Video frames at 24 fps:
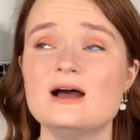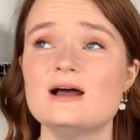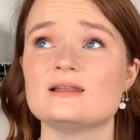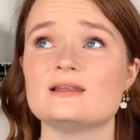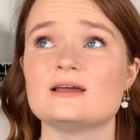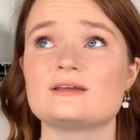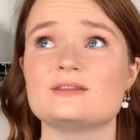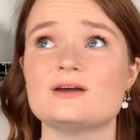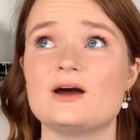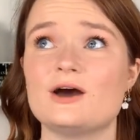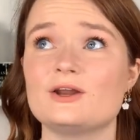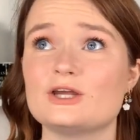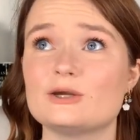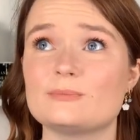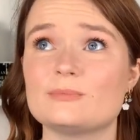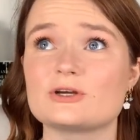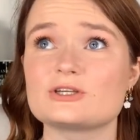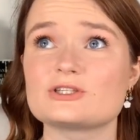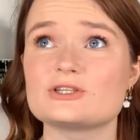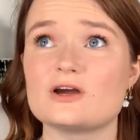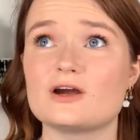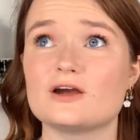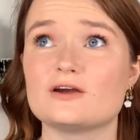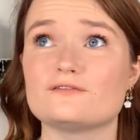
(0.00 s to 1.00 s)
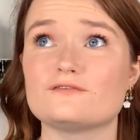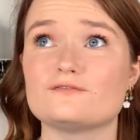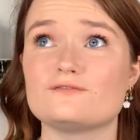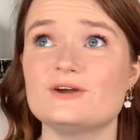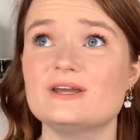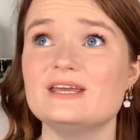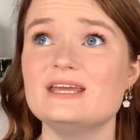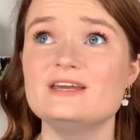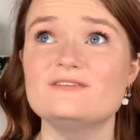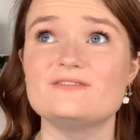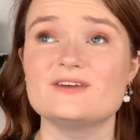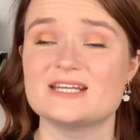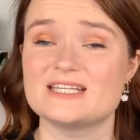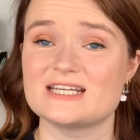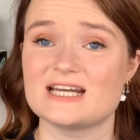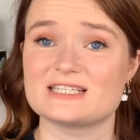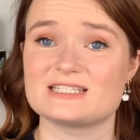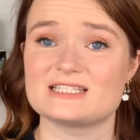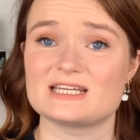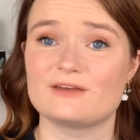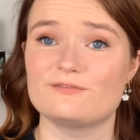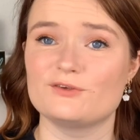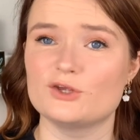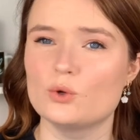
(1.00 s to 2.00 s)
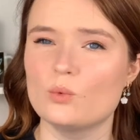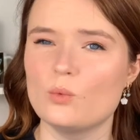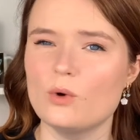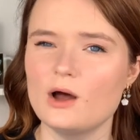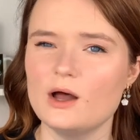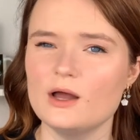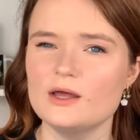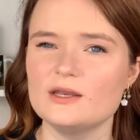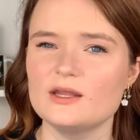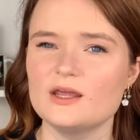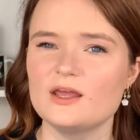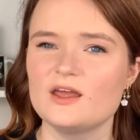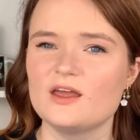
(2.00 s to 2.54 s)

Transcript: Like, the audiobooks are freaking fantastic. If you want,